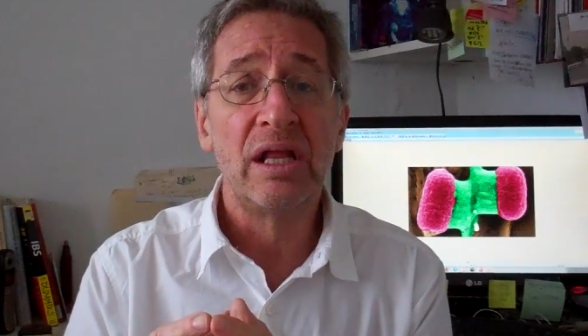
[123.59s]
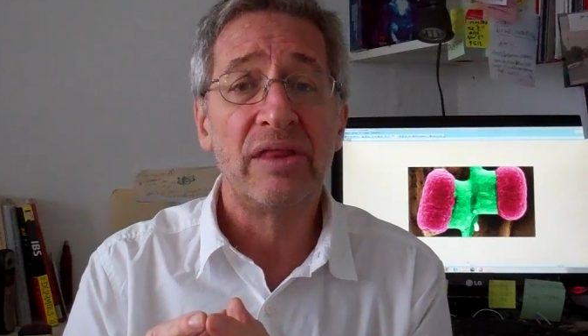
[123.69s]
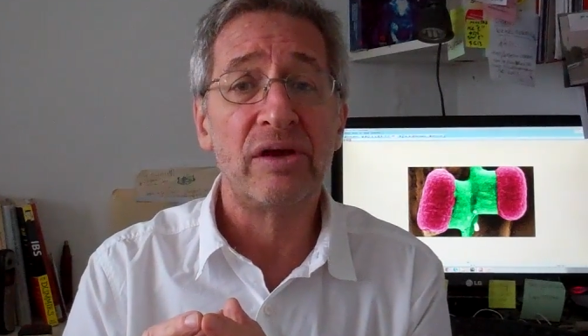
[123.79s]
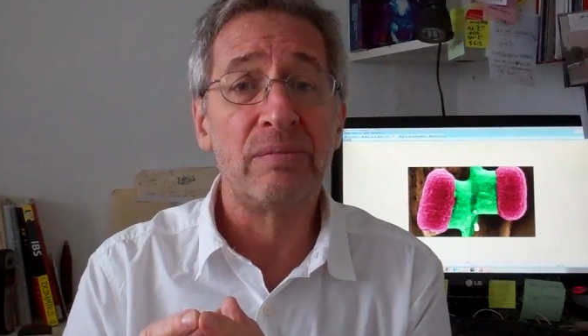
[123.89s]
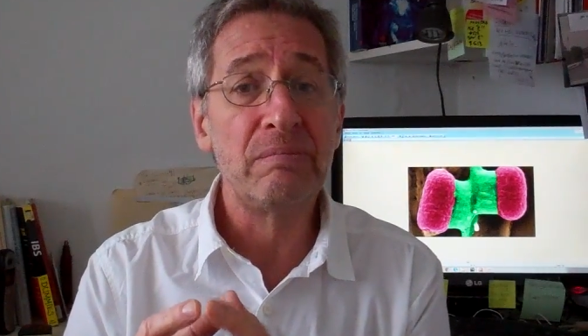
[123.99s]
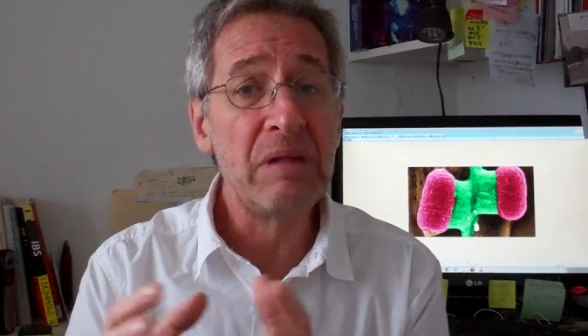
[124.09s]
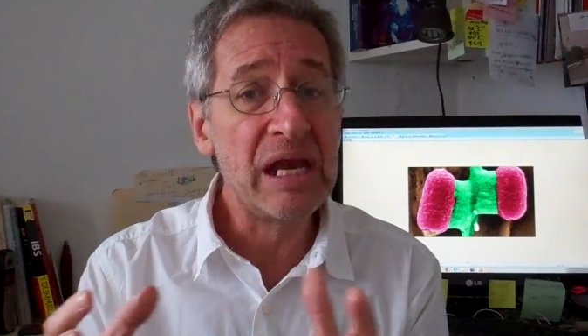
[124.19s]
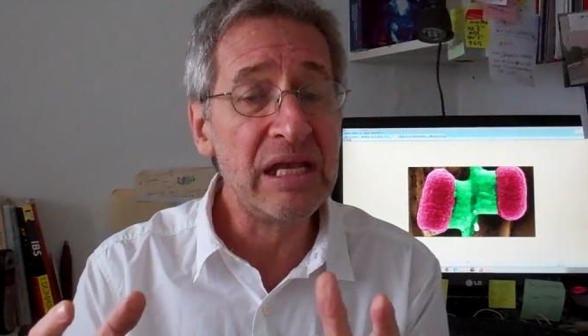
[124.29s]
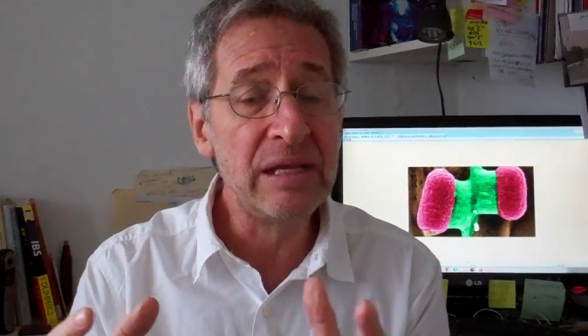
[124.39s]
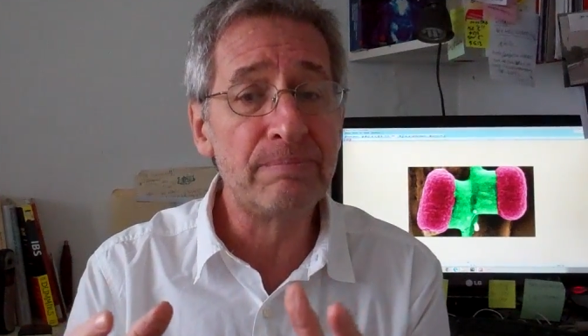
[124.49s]
there are
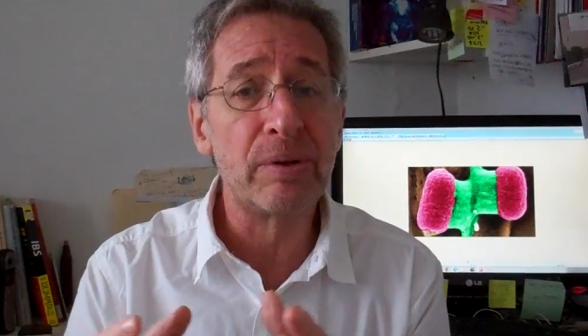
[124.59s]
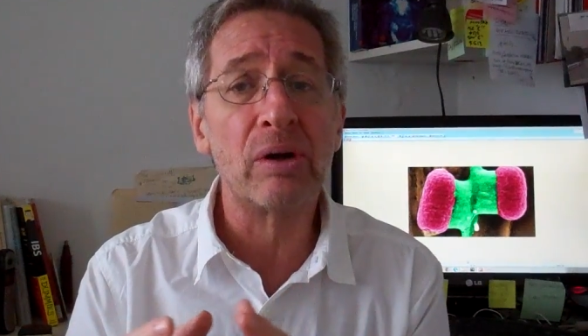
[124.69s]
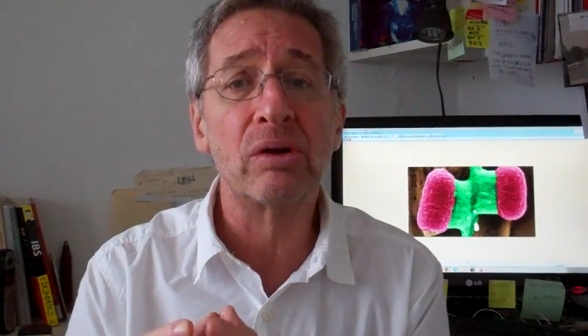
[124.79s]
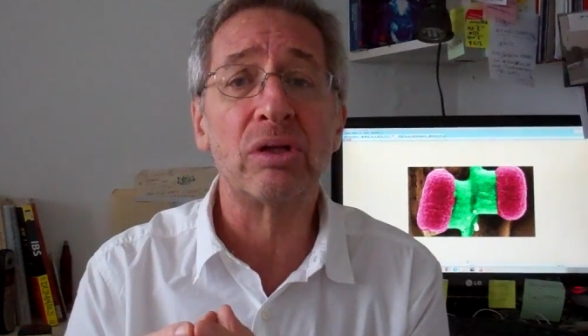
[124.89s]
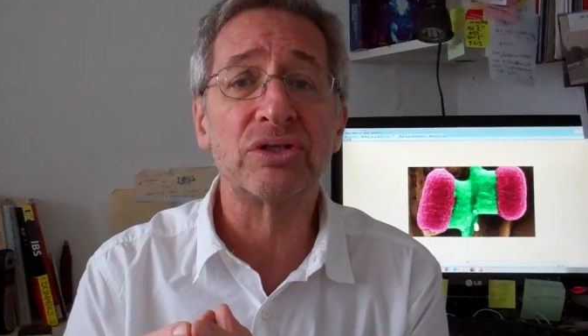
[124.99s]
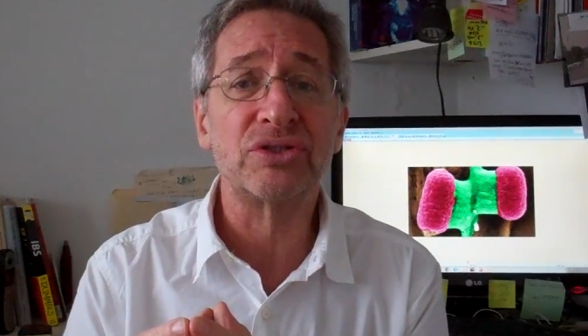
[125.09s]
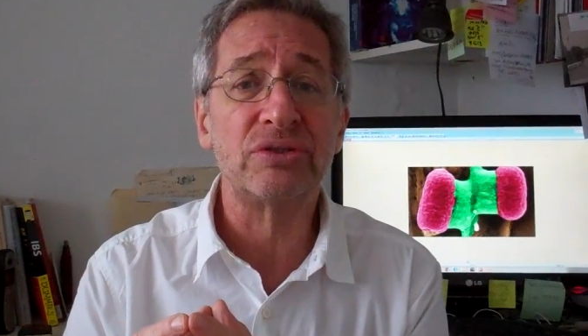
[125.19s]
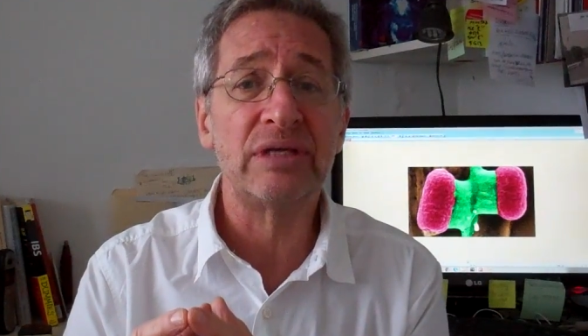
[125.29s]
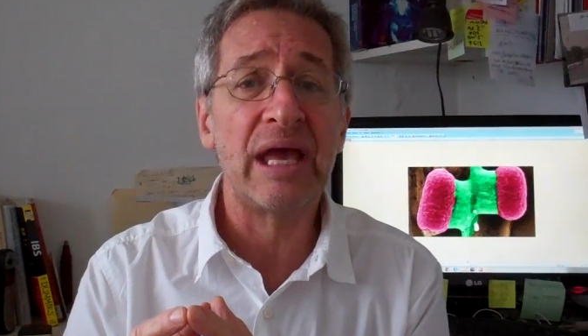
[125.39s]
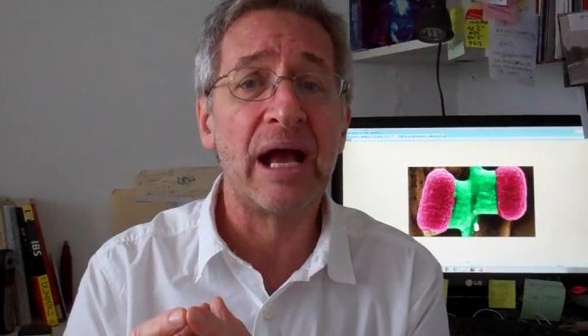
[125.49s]
many protocols
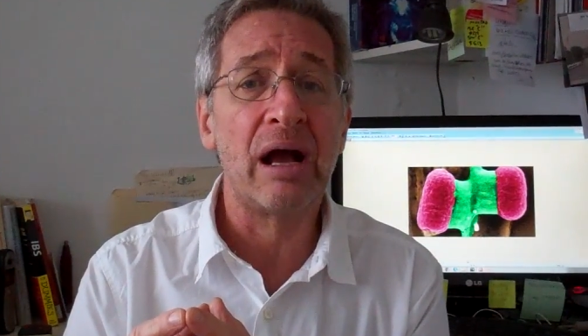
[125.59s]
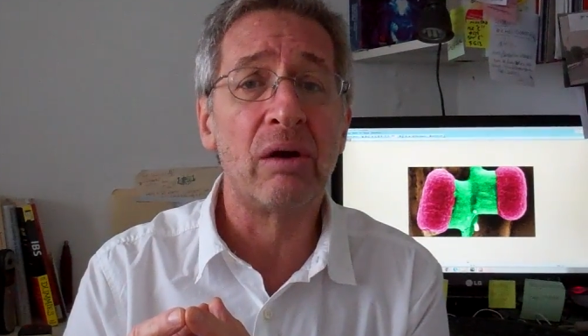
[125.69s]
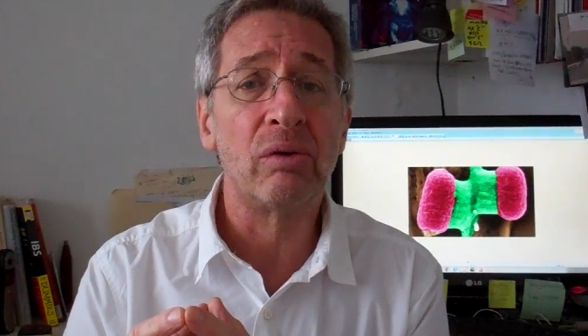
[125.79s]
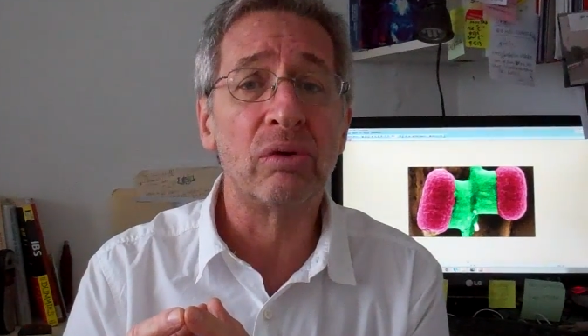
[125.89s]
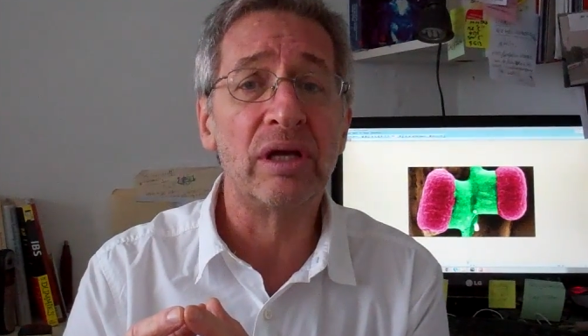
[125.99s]
now